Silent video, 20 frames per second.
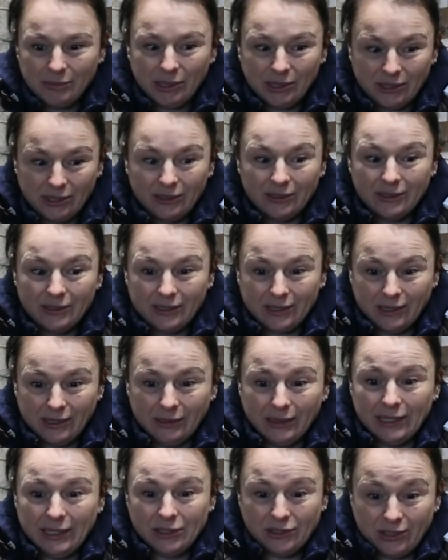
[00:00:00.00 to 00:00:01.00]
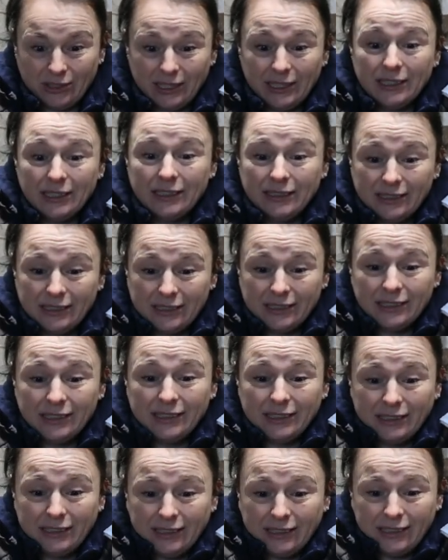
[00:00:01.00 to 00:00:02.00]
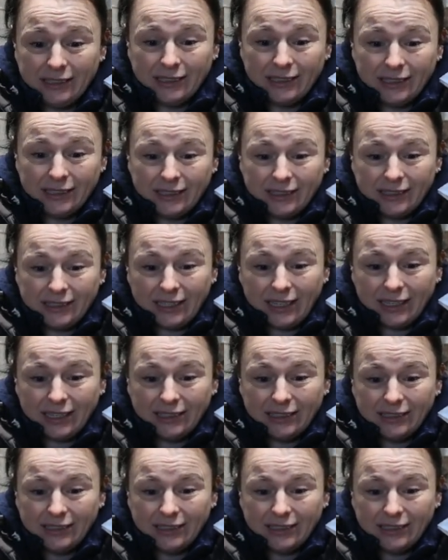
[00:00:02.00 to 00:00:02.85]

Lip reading: spot on, so literally there.